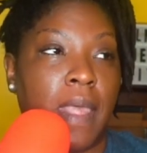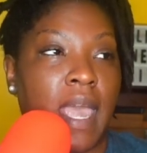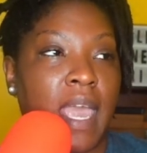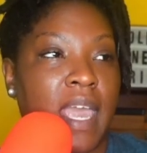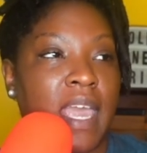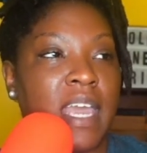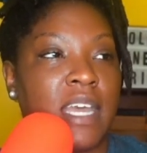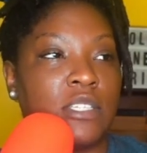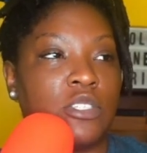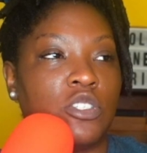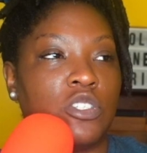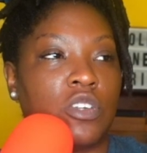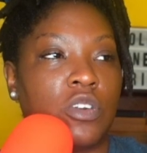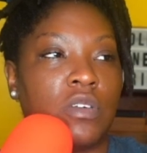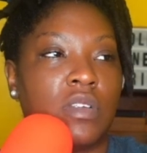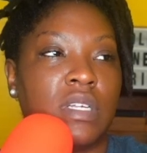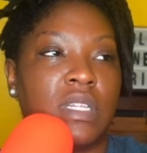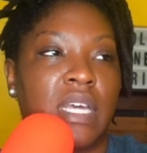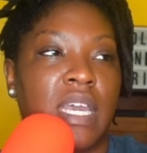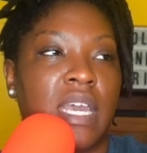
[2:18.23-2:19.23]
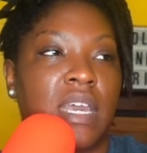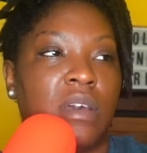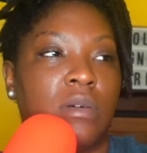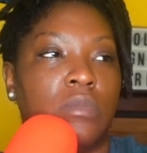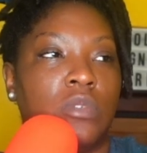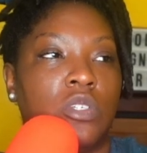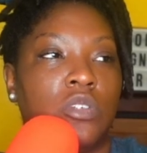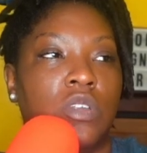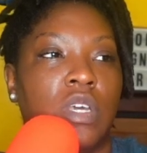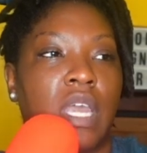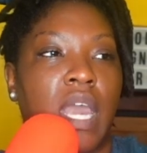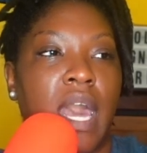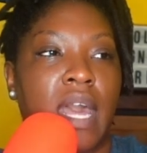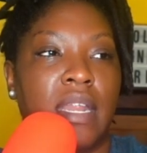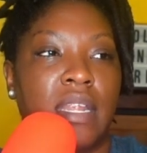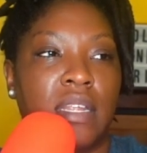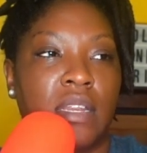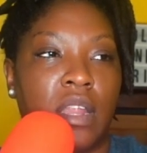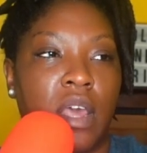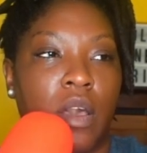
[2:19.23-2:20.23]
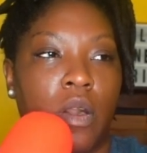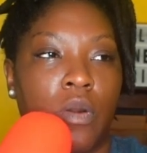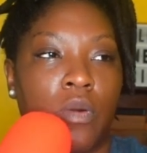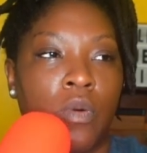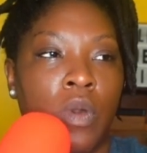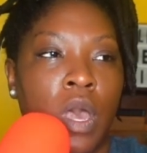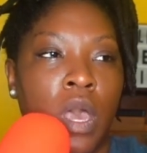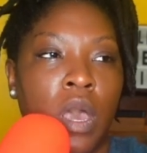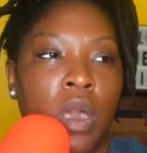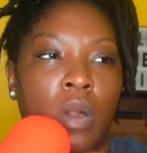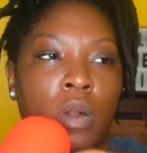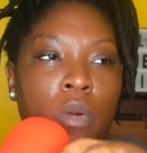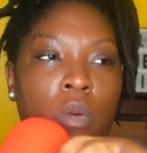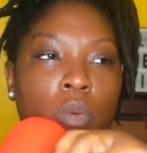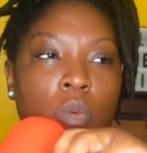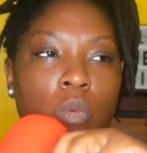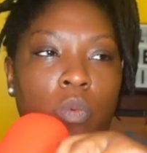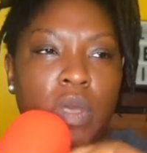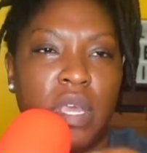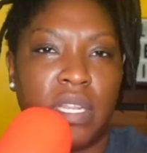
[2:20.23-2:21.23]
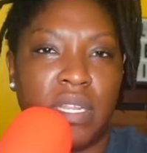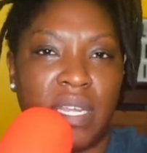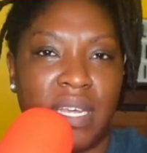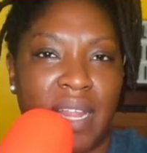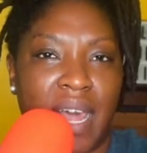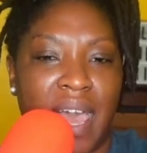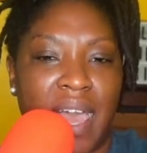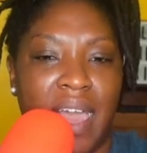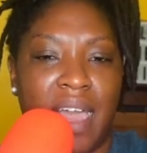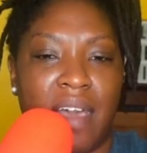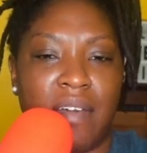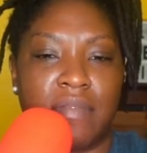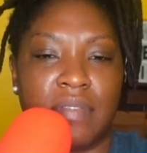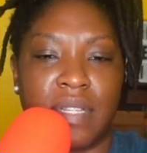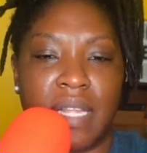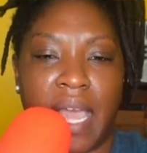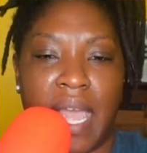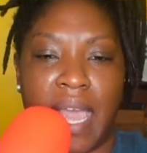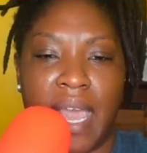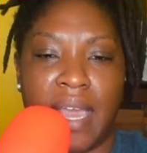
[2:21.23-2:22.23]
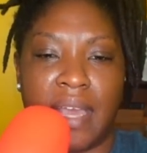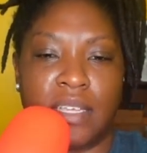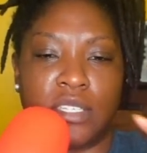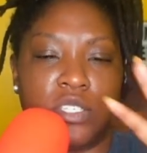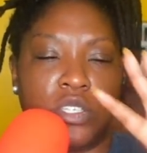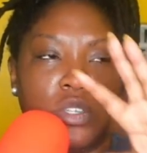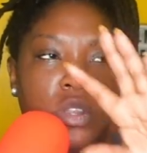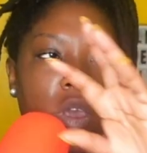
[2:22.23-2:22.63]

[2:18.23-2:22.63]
And journaling helps you to kind of know, when did I have legs?